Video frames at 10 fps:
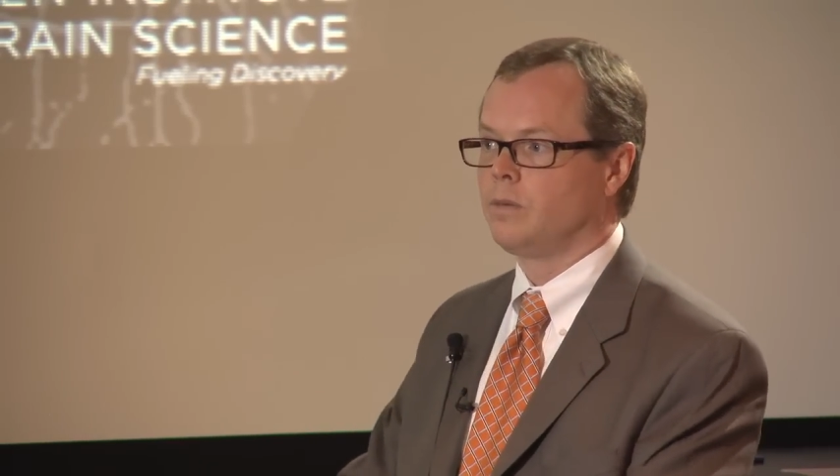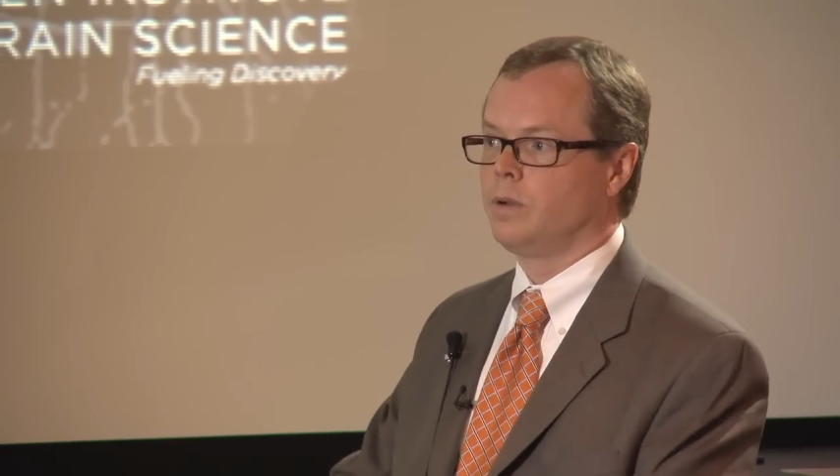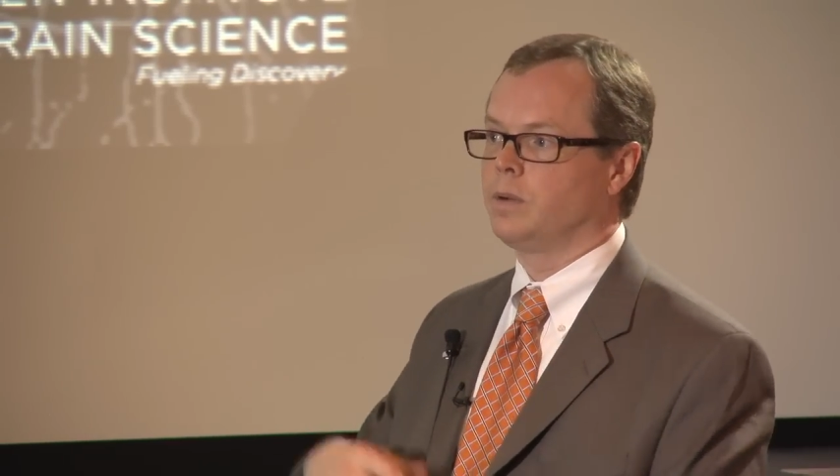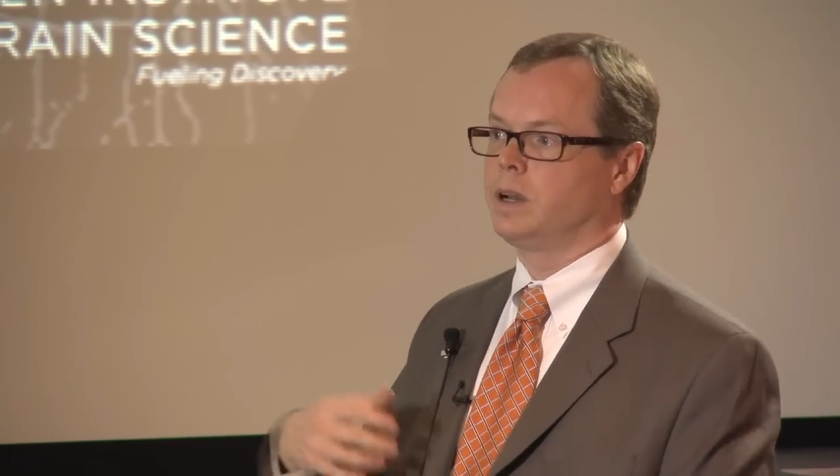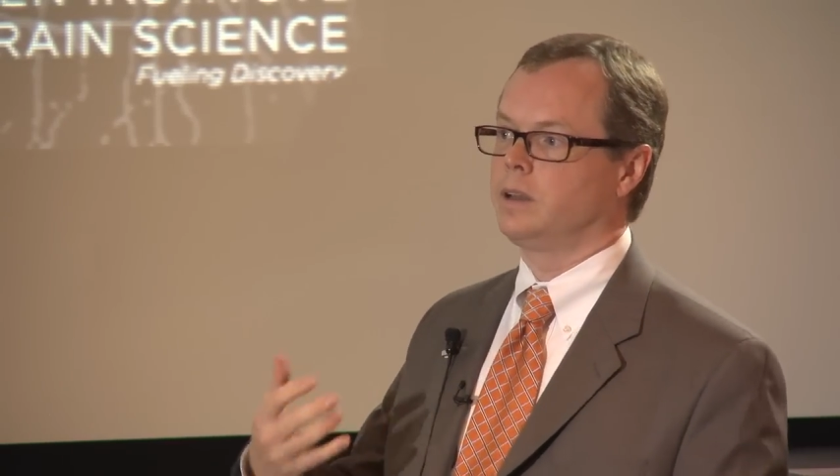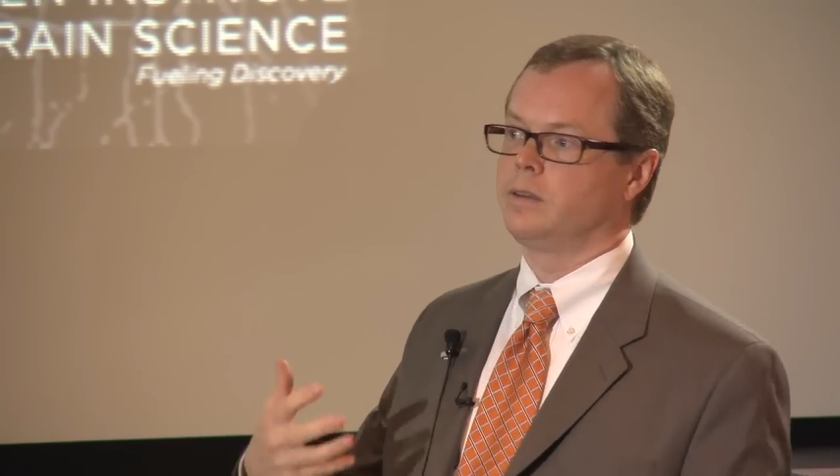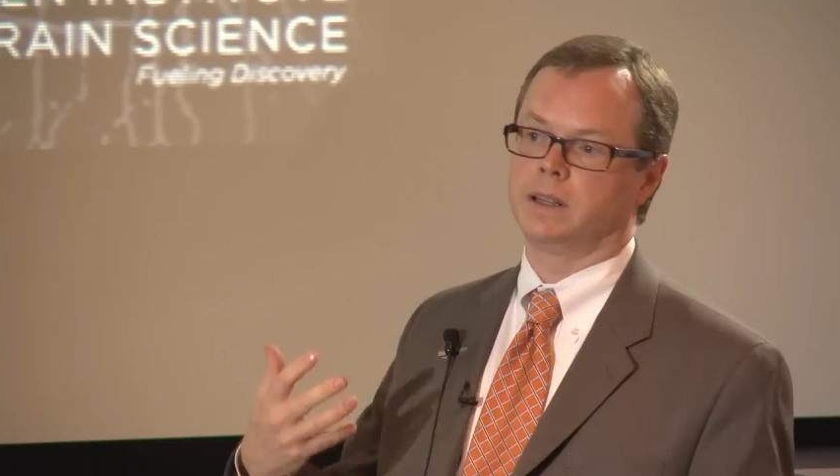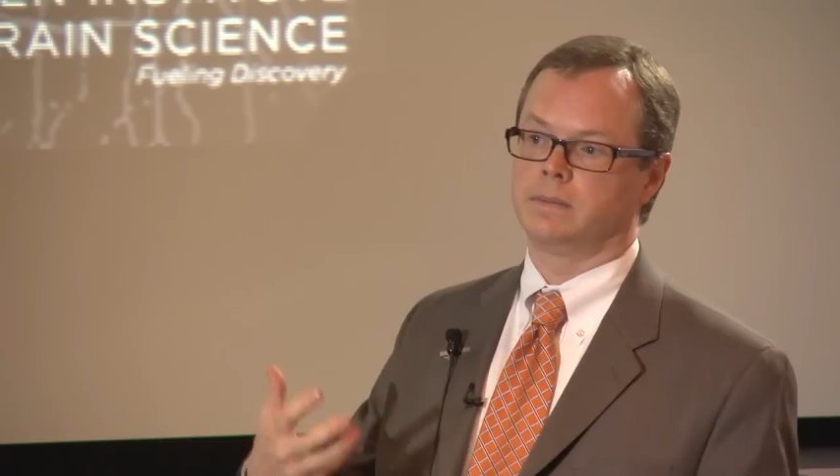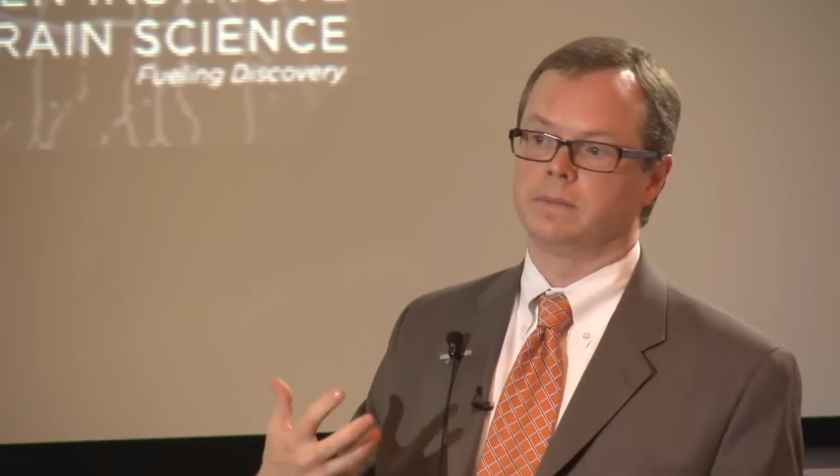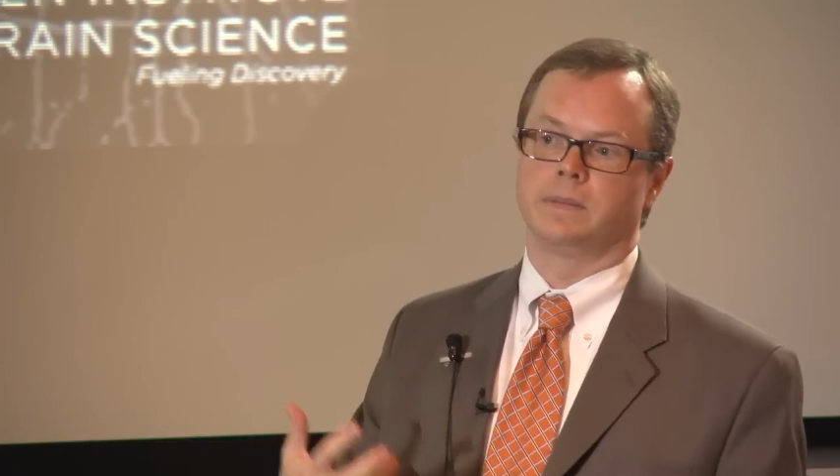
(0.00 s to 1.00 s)
we want to know
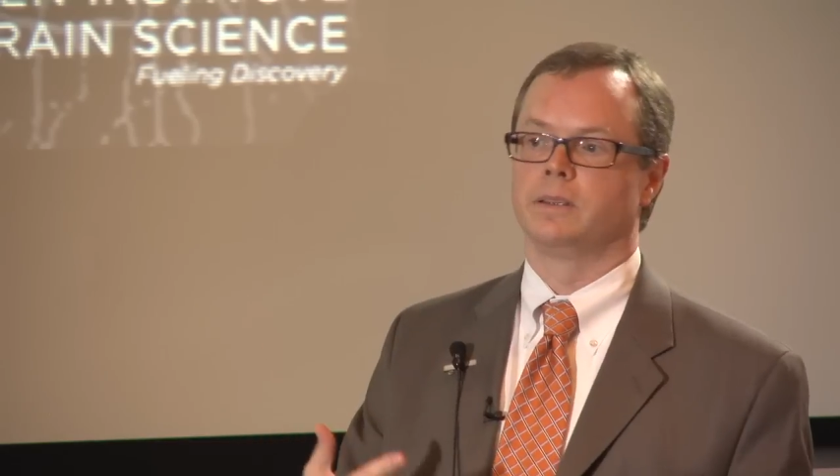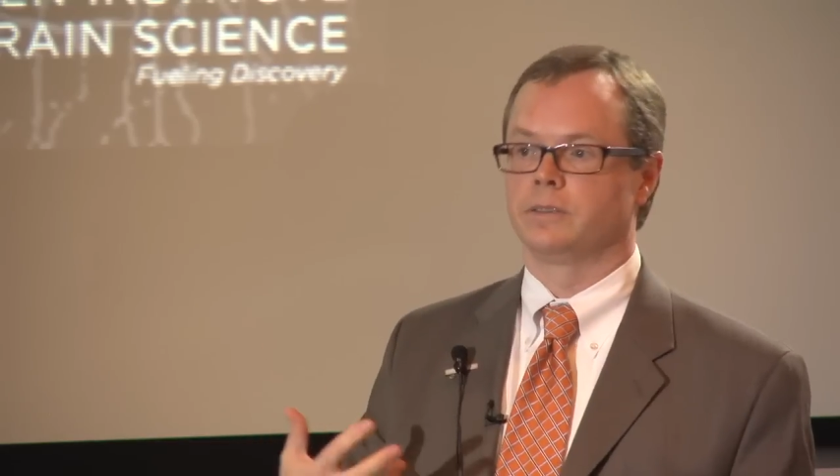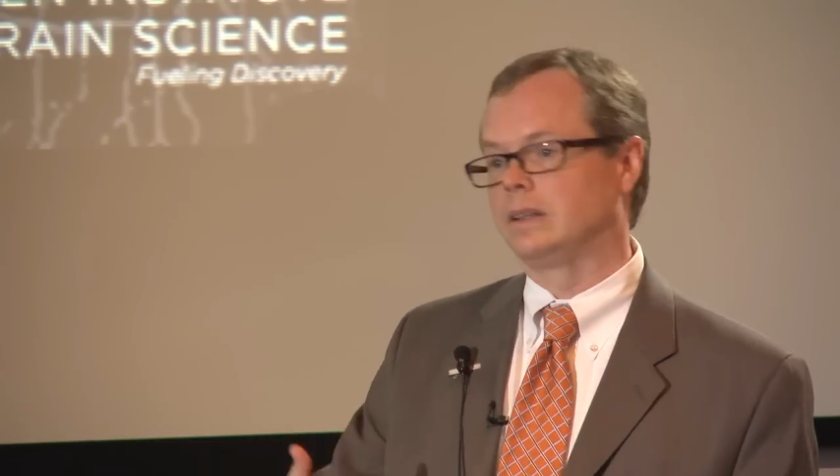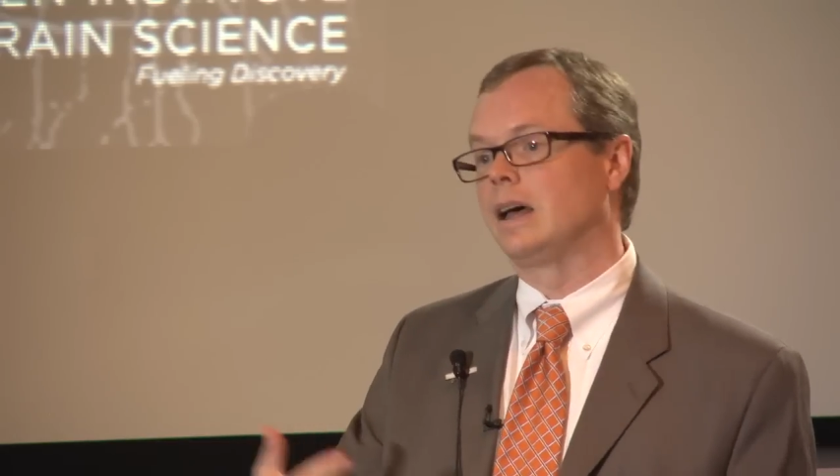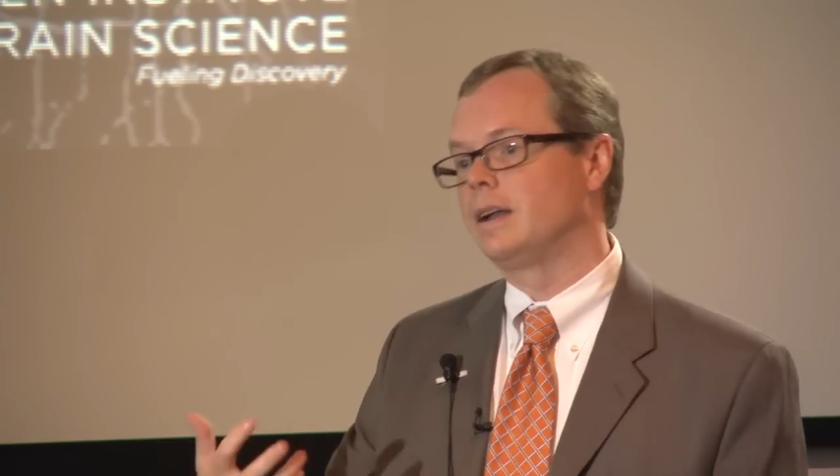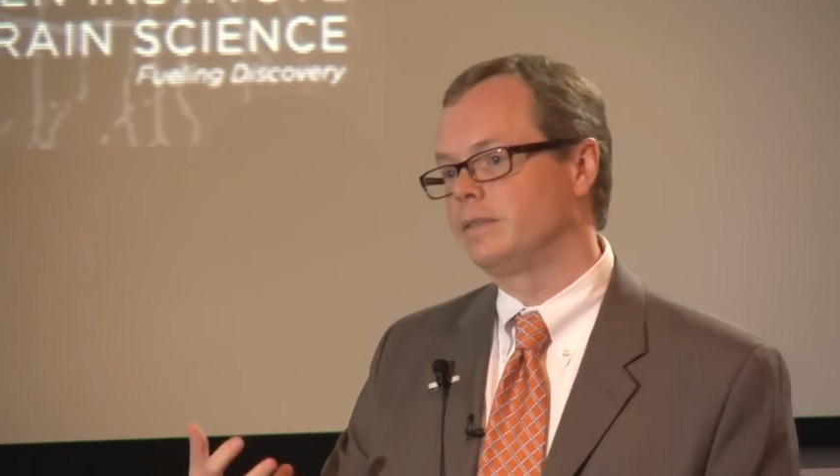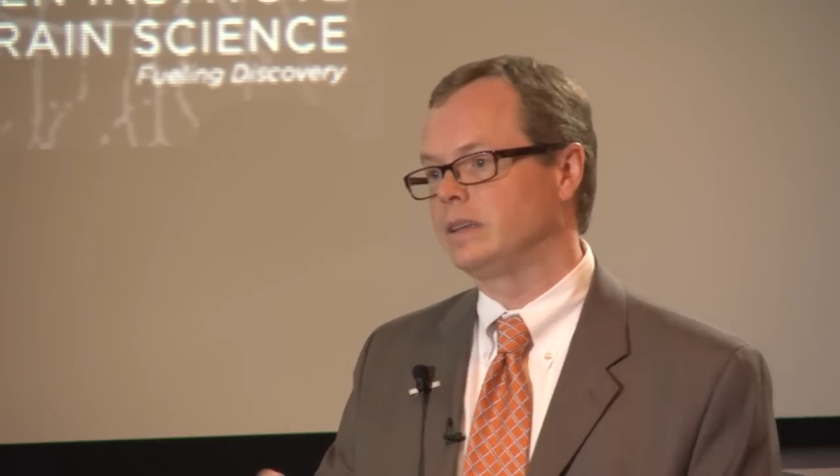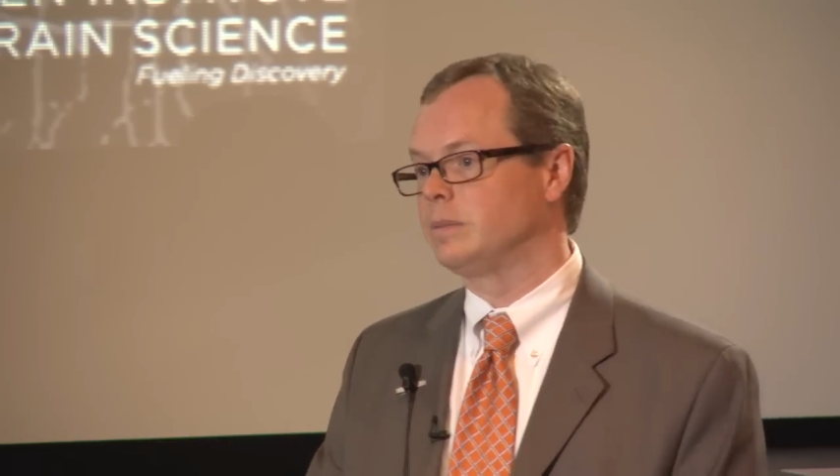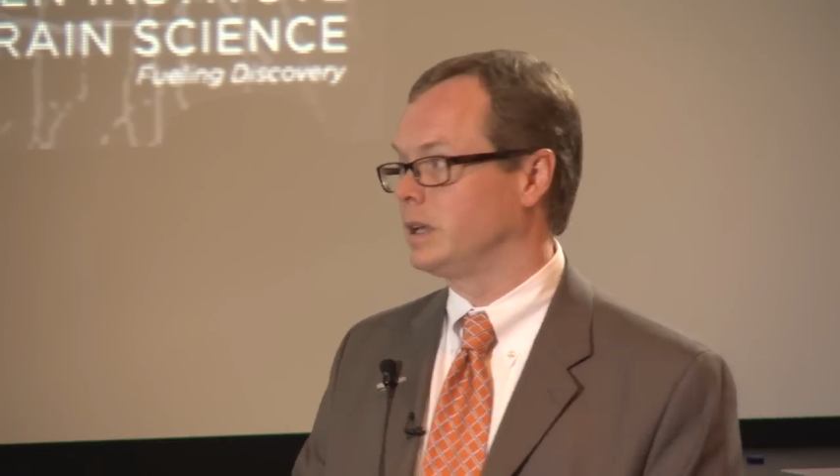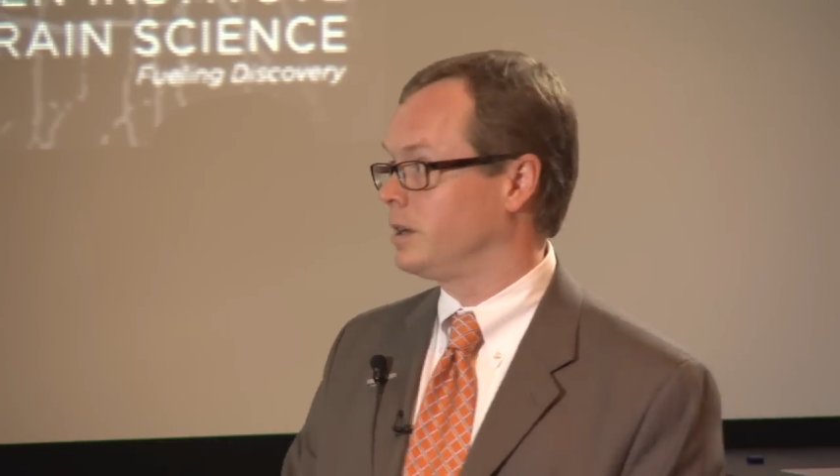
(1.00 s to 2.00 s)
that there's a lot of
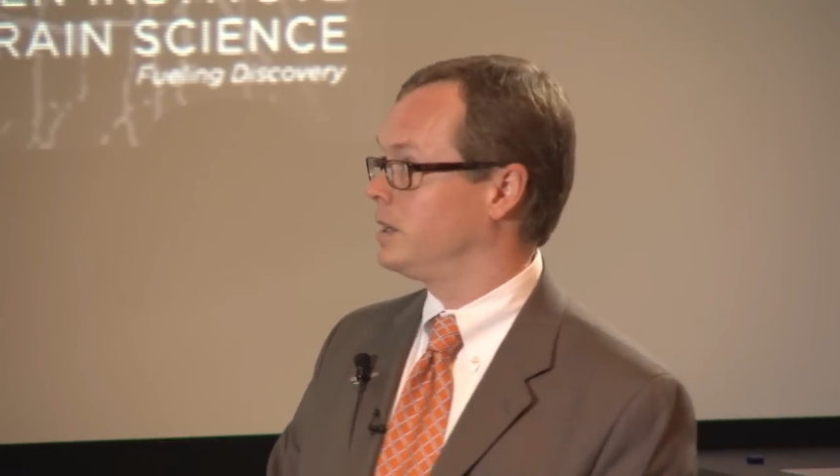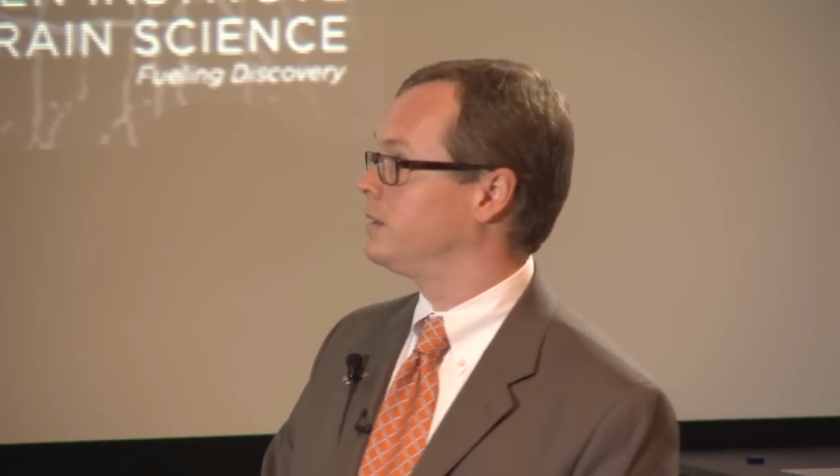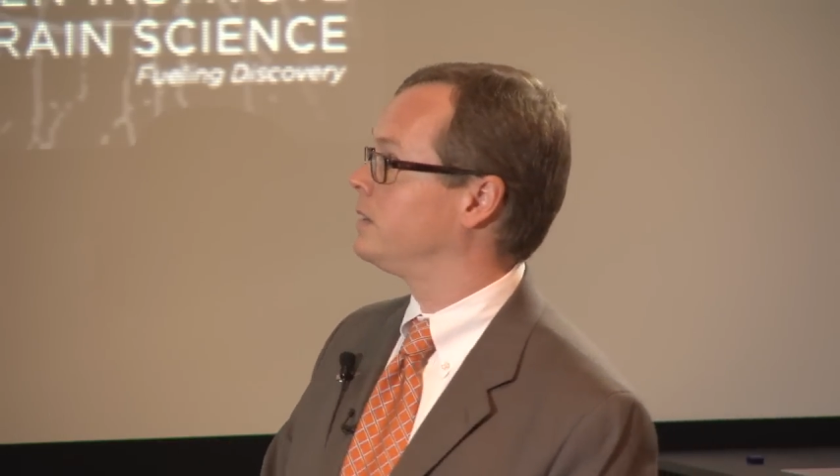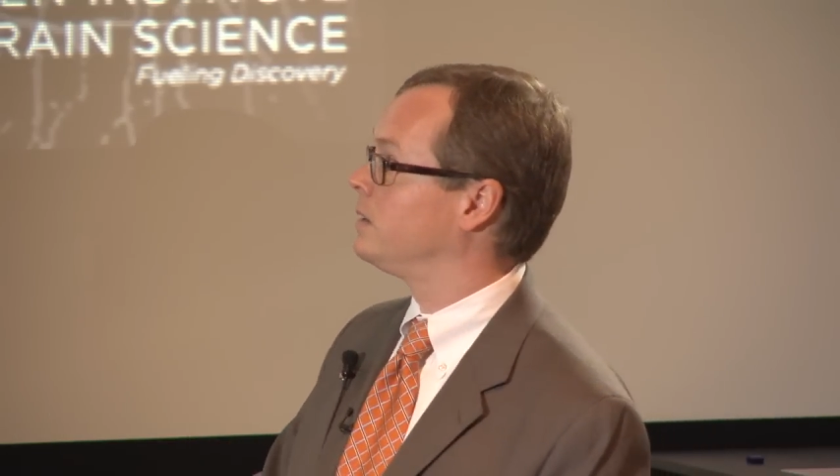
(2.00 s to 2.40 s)
similarities